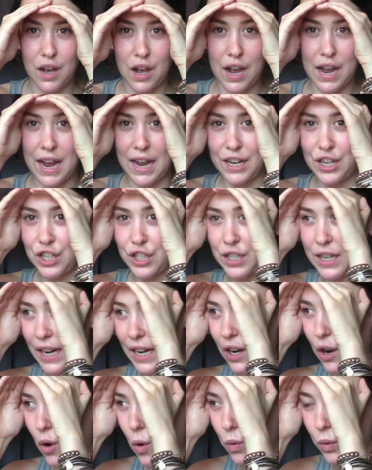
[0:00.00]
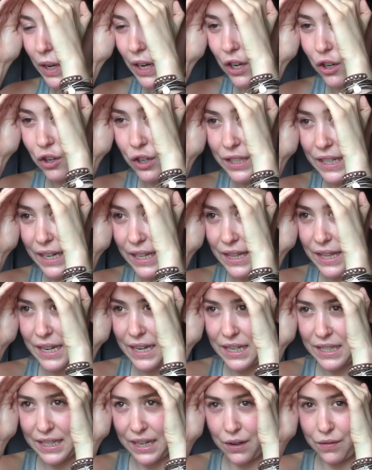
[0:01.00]
I had just like only looked at
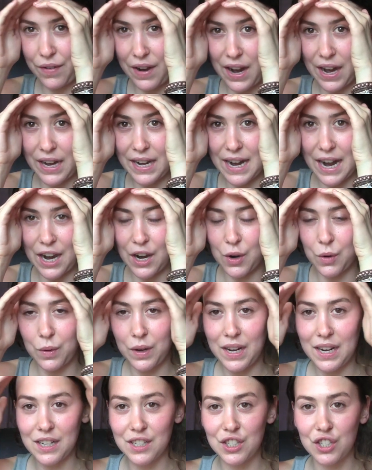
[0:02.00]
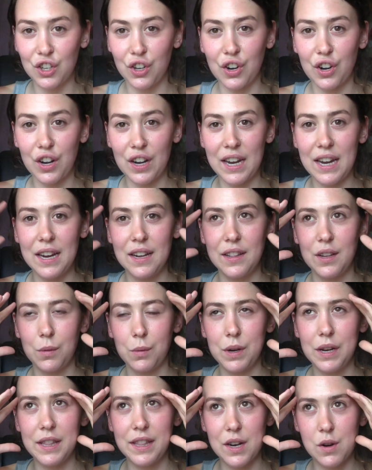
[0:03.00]
things like very narrowly, and suddenly
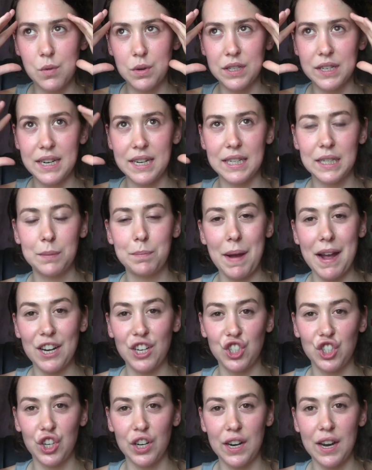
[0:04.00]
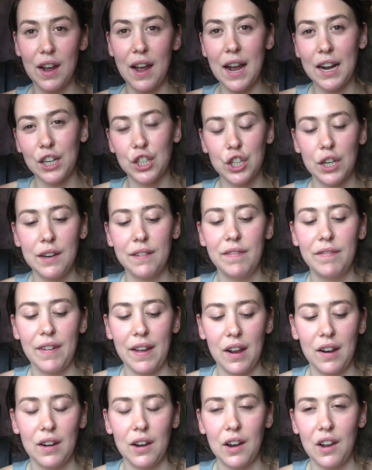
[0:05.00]
there was an expansion. It actually
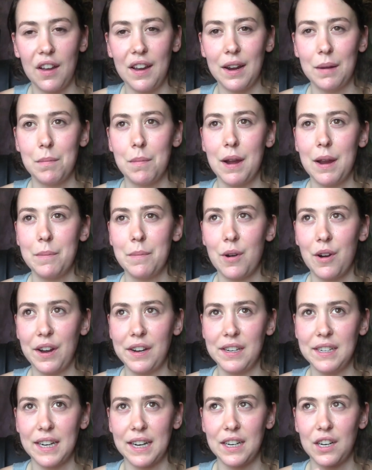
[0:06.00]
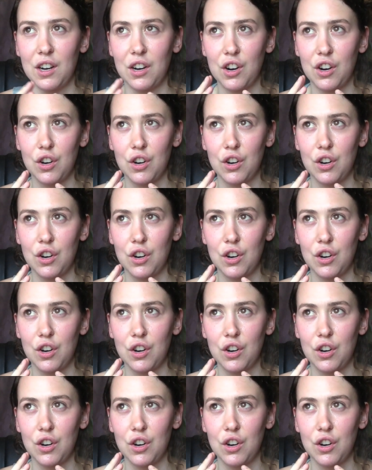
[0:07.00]
felt like my mind had